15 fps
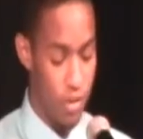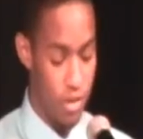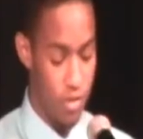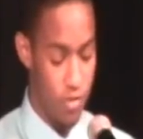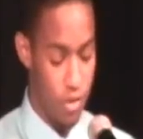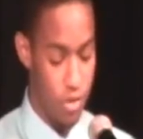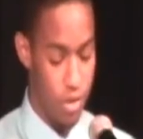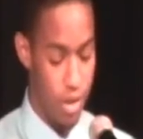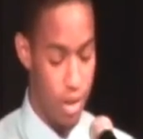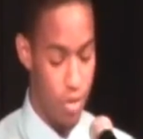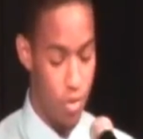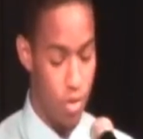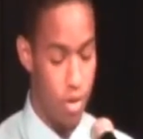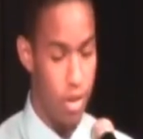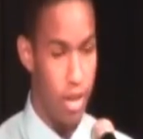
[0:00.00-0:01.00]
face adversity
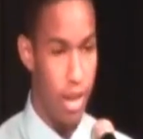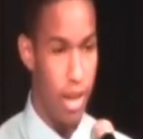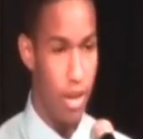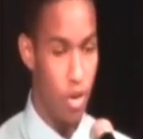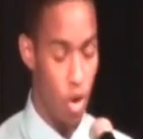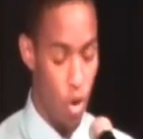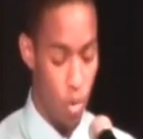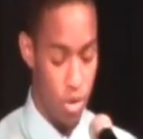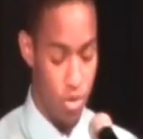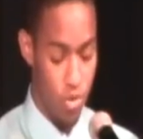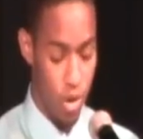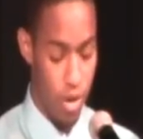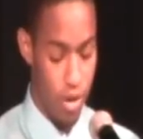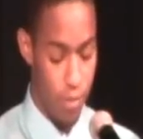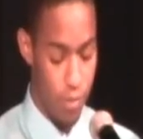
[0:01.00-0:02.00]
head-on and always
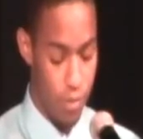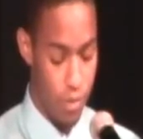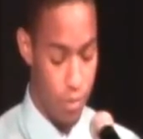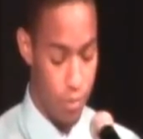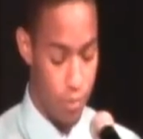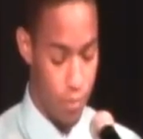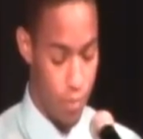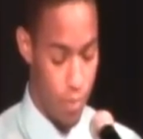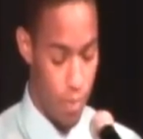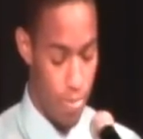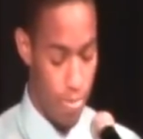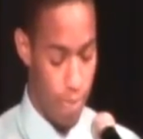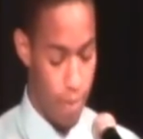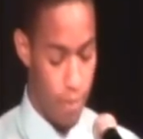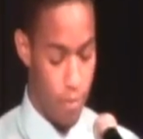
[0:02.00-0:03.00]
triumph.
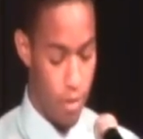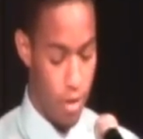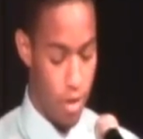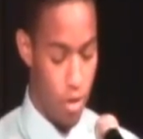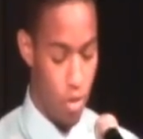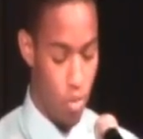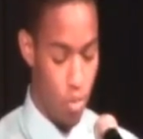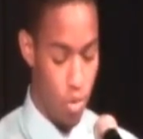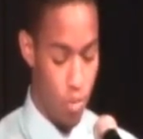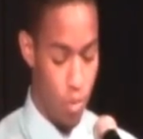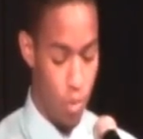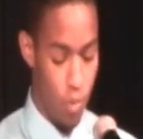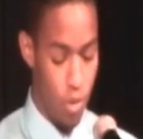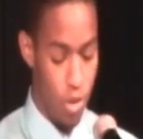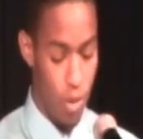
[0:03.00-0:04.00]
At Oakwood,
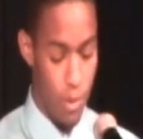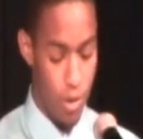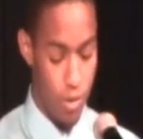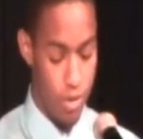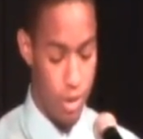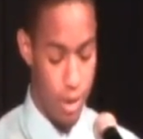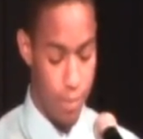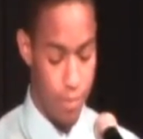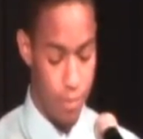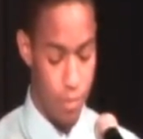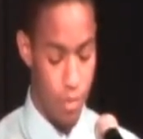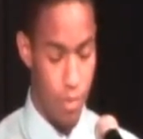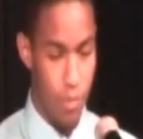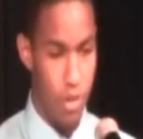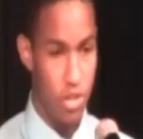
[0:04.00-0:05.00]
we will come out on top,
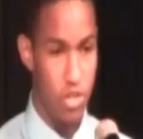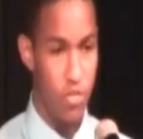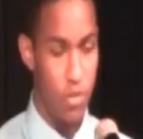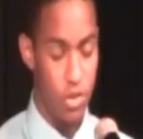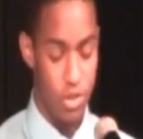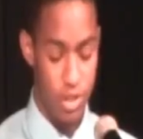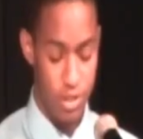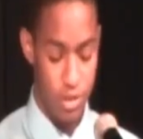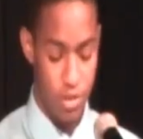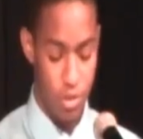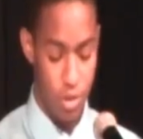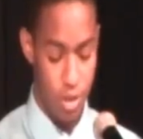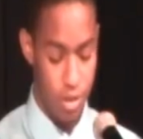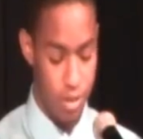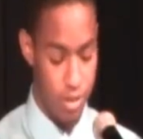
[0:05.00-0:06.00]
because adversity isn't new
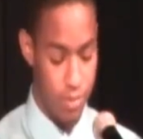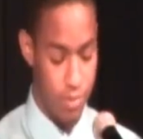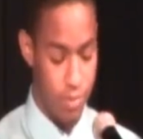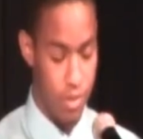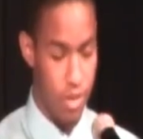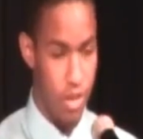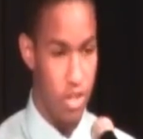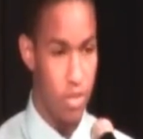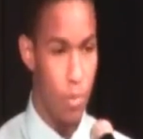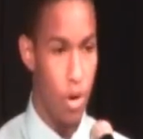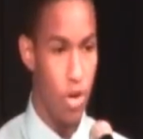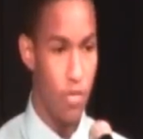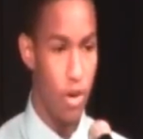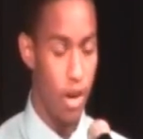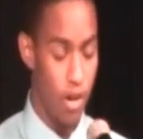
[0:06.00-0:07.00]
to us. It's a
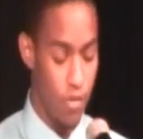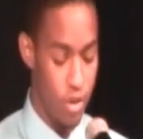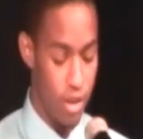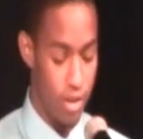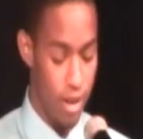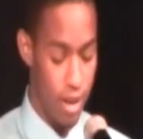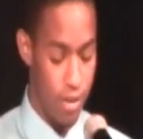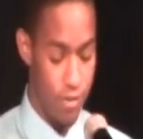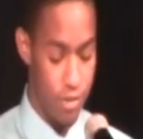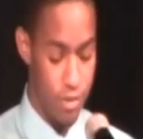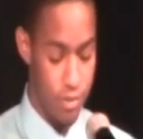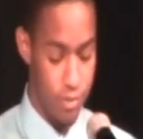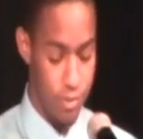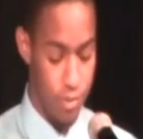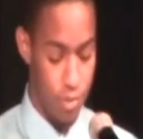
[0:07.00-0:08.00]
part of our everyday
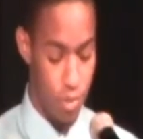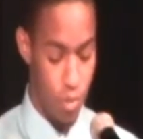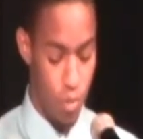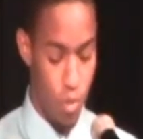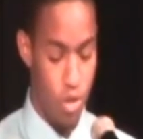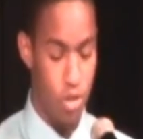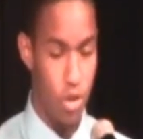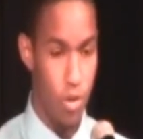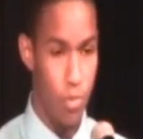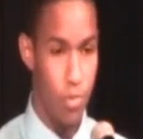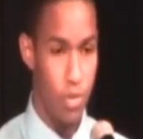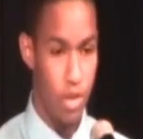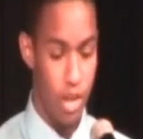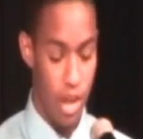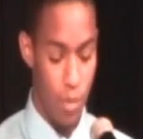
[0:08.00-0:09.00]
lives. We don't
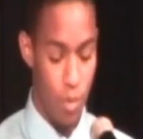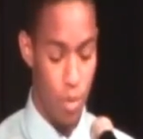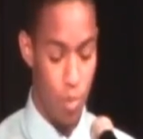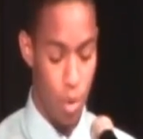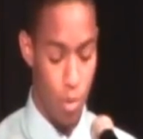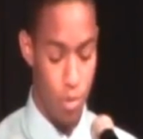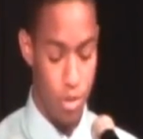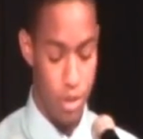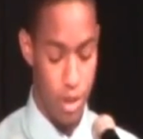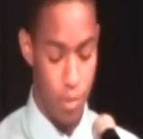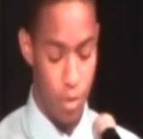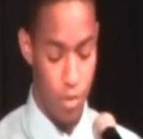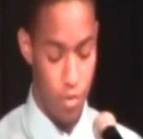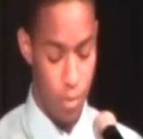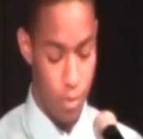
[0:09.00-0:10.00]
and we won't shy
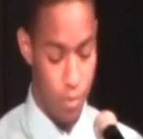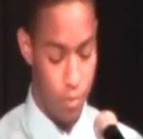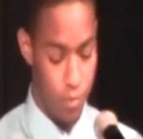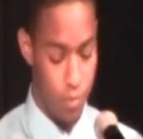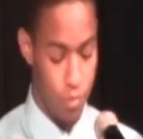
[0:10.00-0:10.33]
away from it.